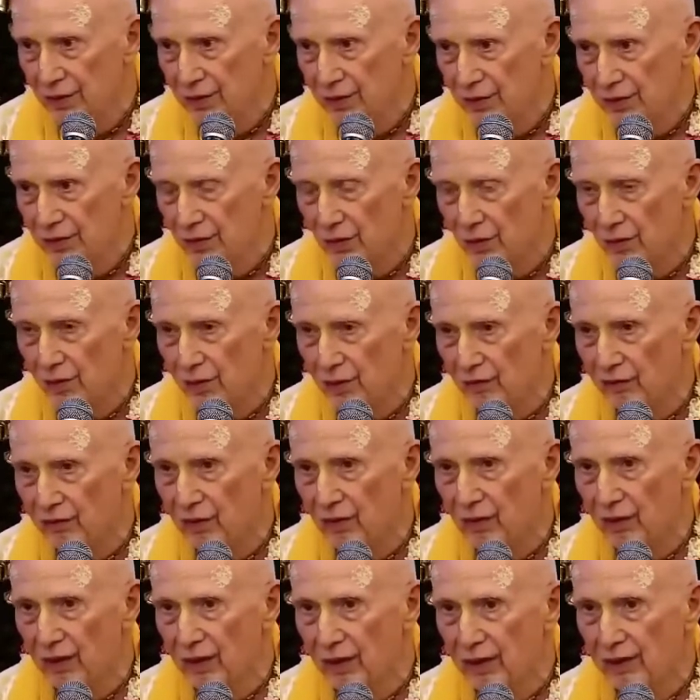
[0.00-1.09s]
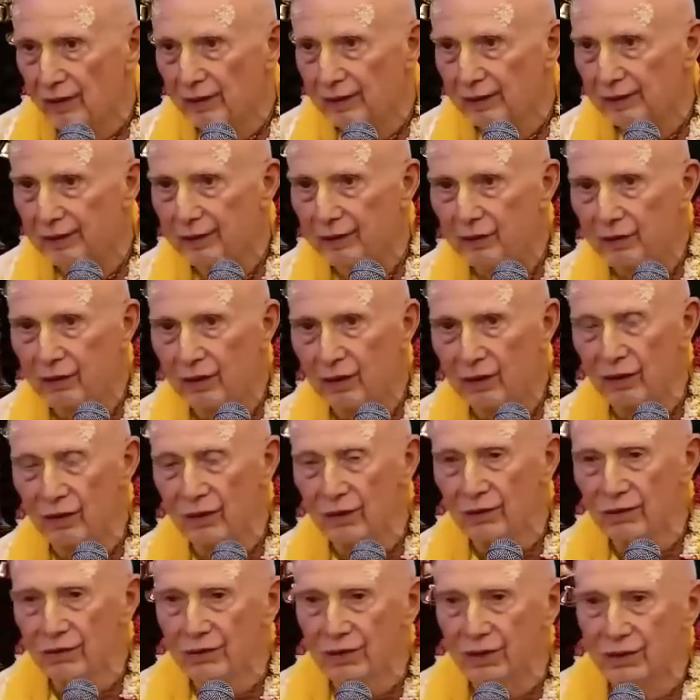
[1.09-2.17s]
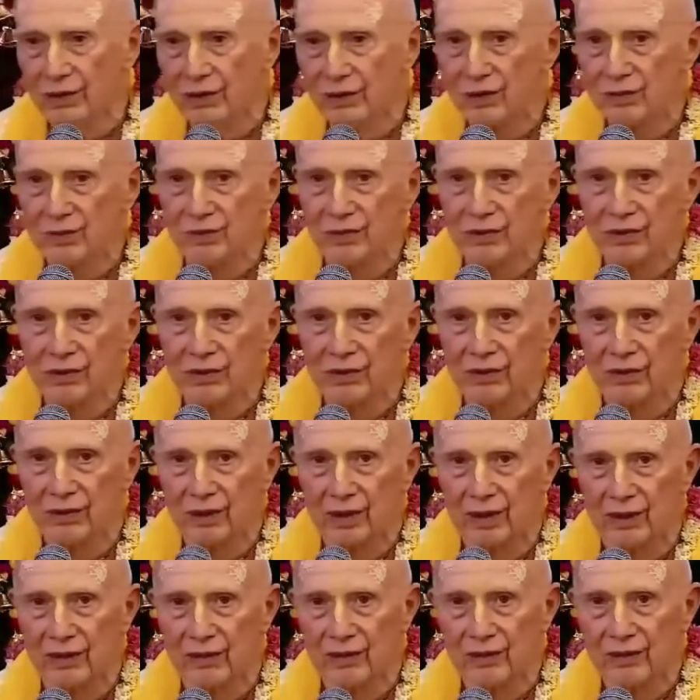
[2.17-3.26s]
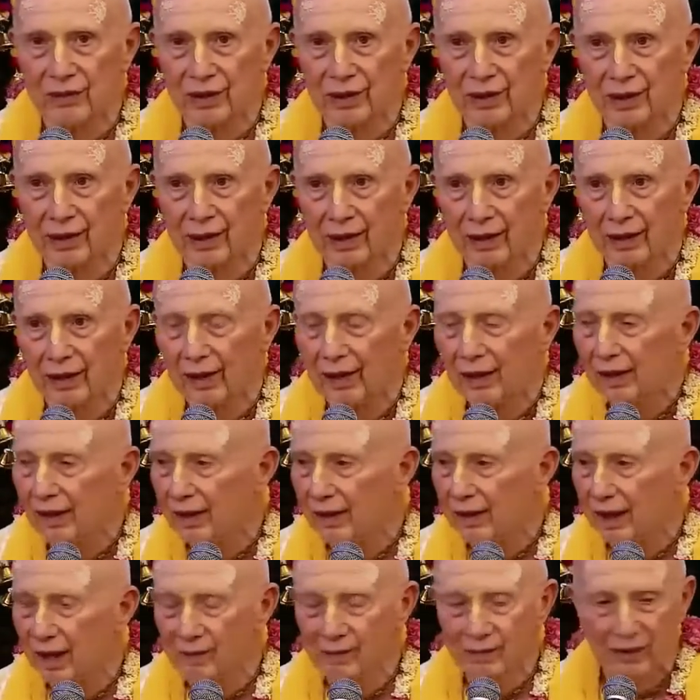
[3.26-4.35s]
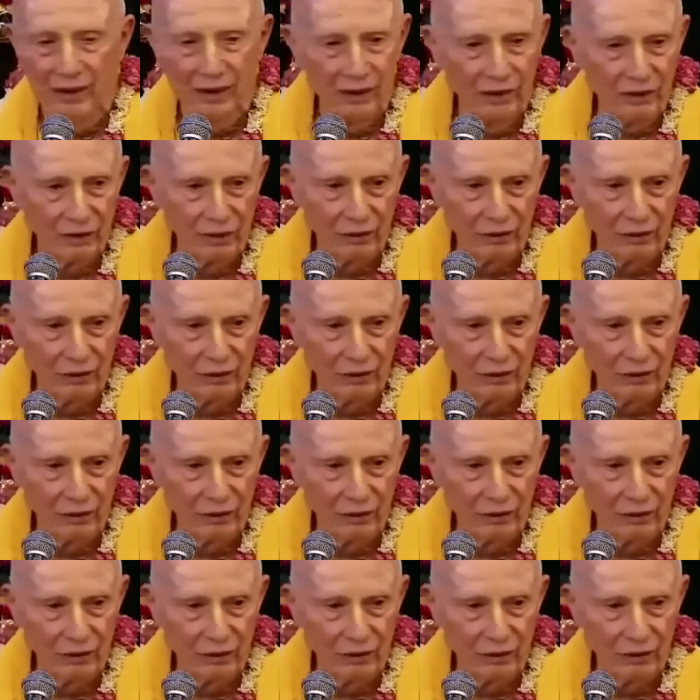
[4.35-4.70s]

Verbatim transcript: So a devotee knows that this material energy cannot be